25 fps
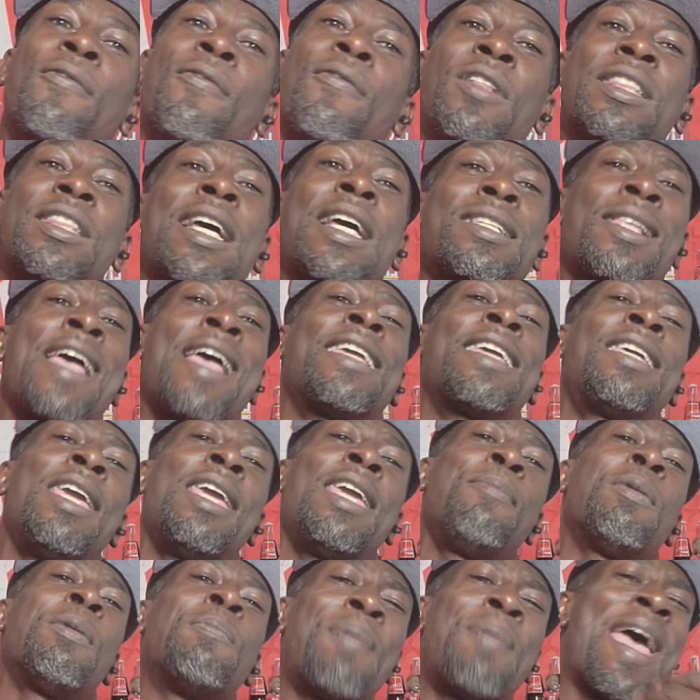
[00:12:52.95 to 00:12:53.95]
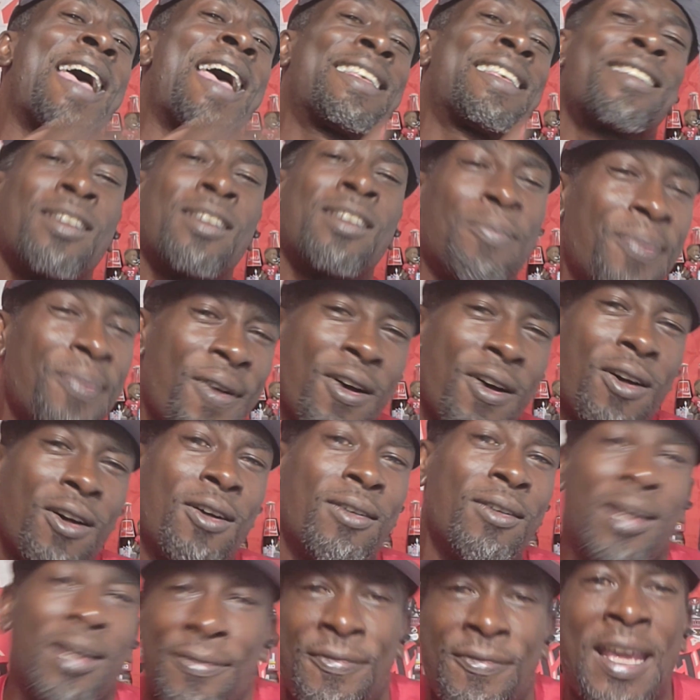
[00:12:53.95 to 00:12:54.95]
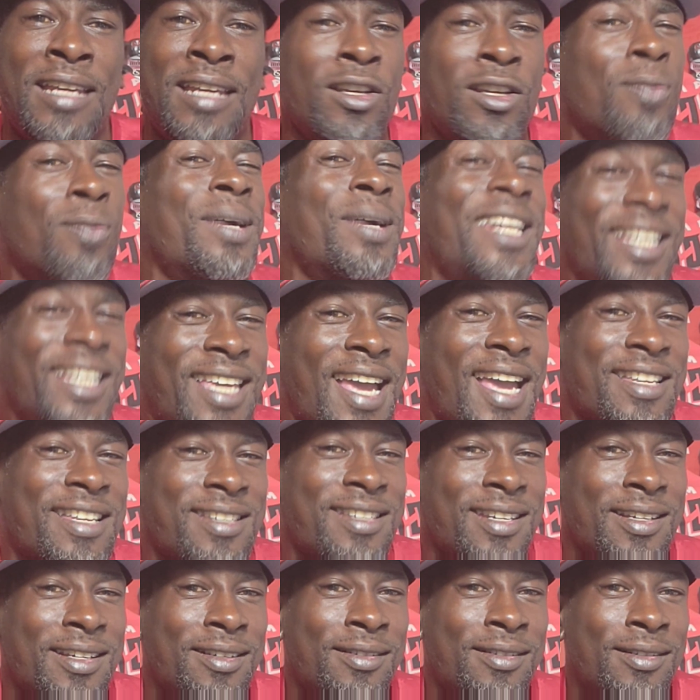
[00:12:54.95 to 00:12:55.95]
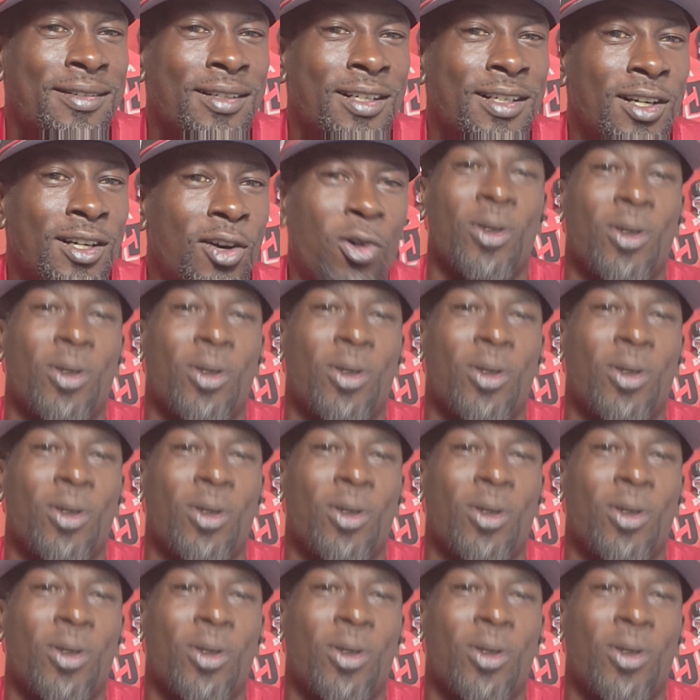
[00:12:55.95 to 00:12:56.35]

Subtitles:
If that's like keeping passing the ball if ain't nobody catching it.